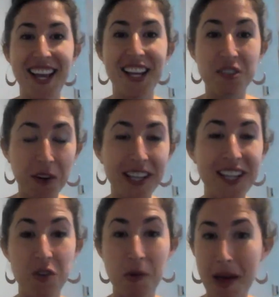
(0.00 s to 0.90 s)
is really
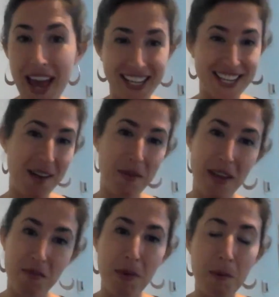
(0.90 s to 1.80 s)
dramatic in that we
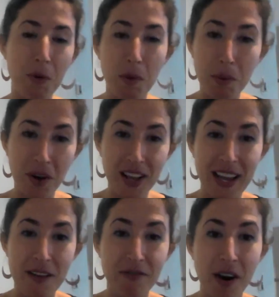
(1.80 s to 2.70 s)
have people reporting
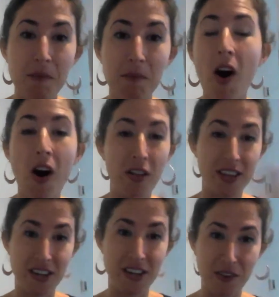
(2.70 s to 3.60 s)
in from all the
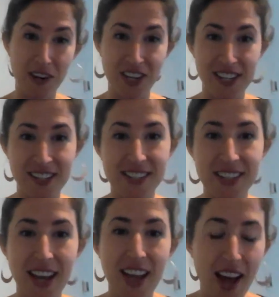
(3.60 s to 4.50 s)
different regions